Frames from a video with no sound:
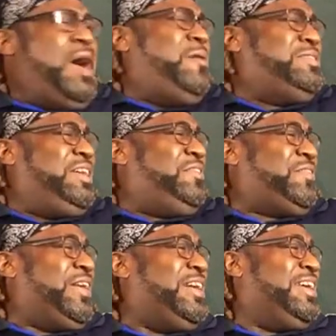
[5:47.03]
no
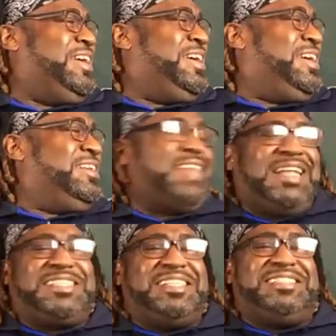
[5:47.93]
different.
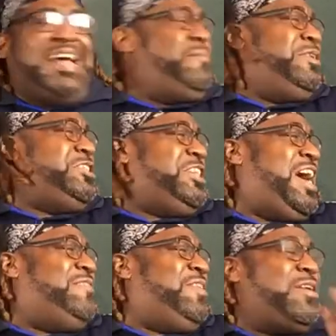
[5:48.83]
That's the dumbest shit
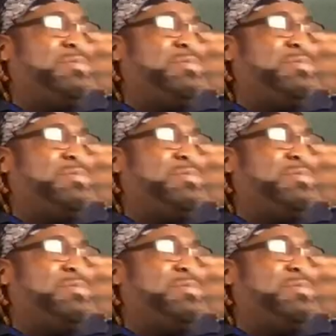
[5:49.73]
I've ever.